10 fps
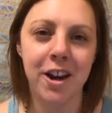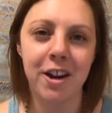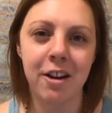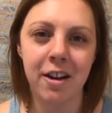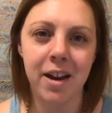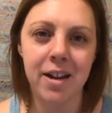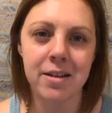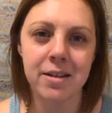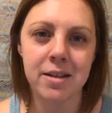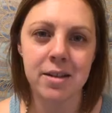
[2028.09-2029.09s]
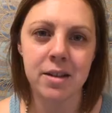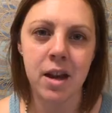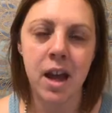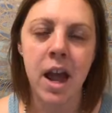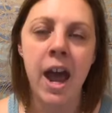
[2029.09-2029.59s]
areas?
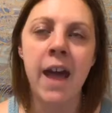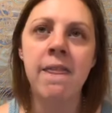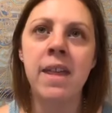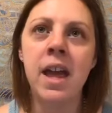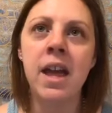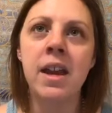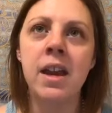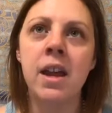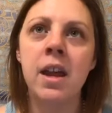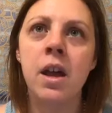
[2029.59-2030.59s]
And then